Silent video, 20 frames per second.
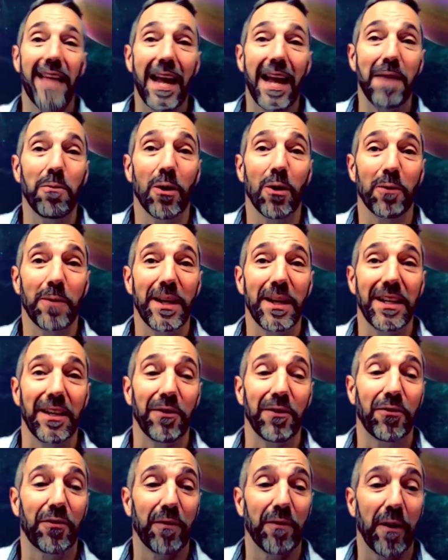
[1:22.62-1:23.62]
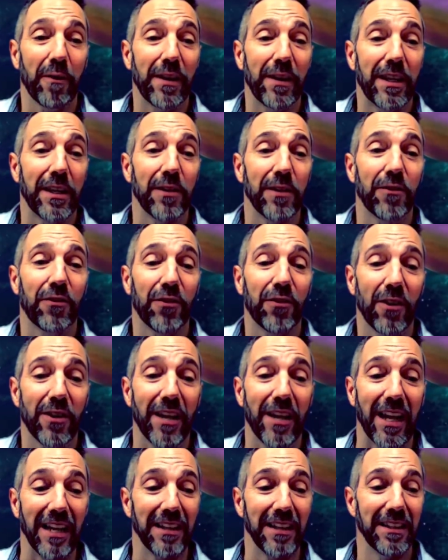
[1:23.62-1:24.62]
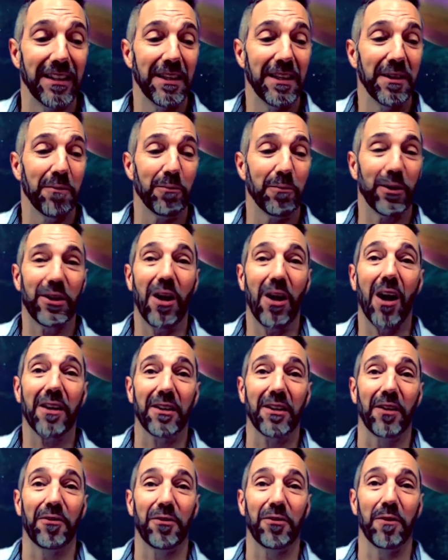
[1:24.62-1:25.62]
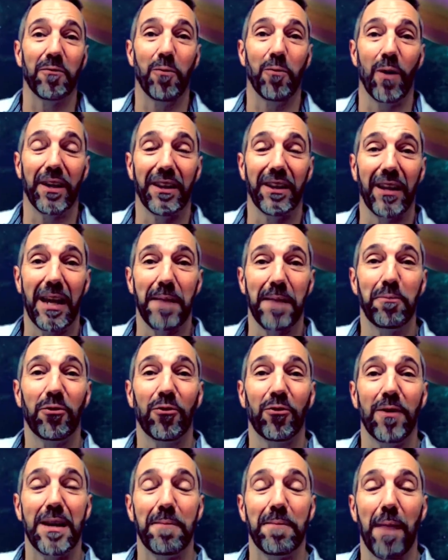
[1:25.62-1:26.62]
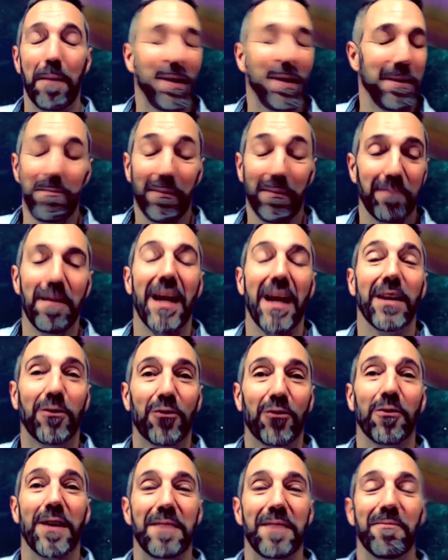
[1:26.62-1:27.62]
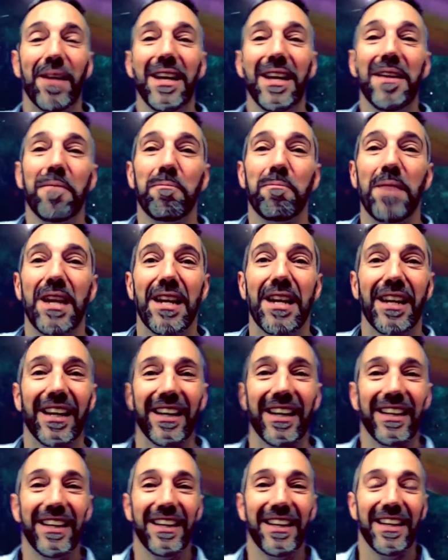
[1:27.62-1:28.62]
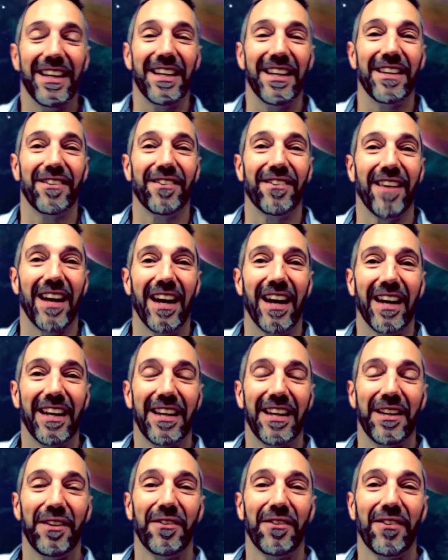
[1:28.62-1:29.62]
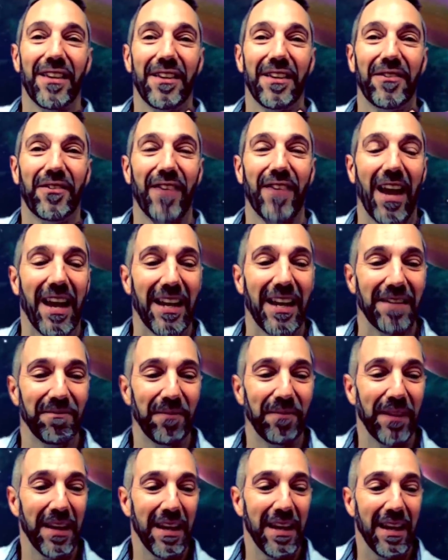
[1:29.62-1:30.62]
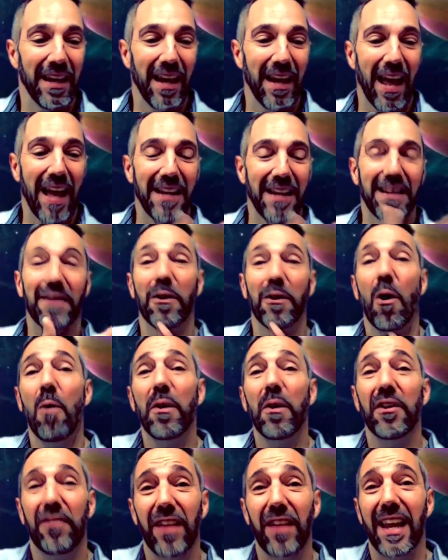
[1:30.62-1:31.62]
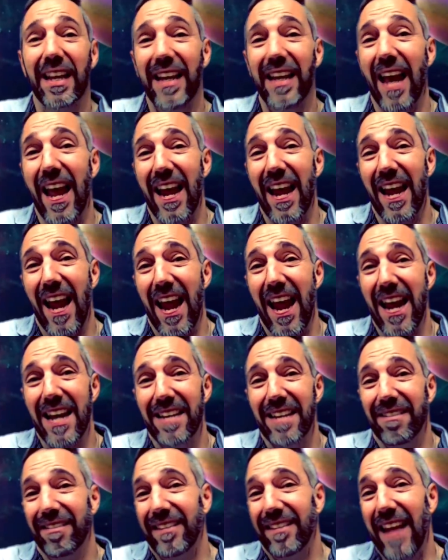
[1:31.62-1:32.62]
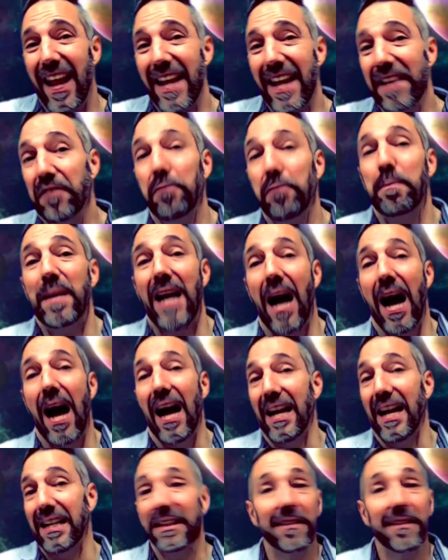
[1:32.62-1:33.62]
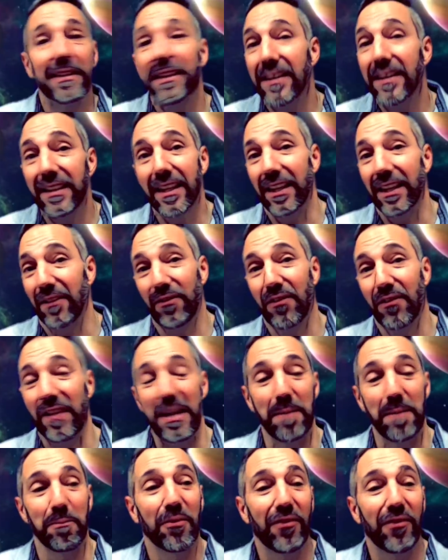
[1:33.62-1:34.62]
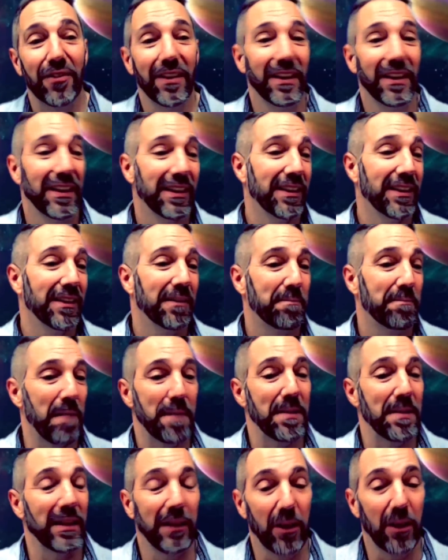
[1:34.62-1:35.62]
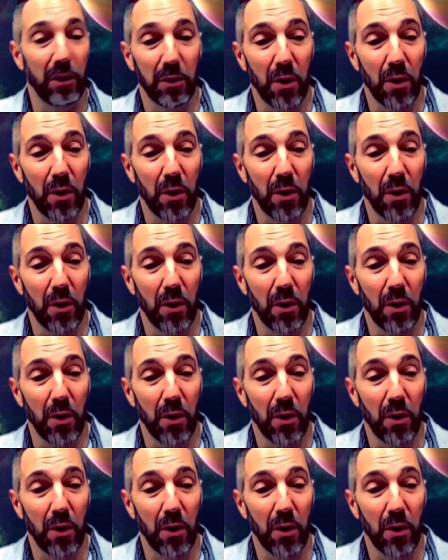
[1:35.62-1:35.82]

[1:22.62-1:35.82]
day we're in is very concerning, regardless of what lamestream, I mean mainstream media is uh, is is saying. And they're always like eight, eight days behind, it seems maybe a little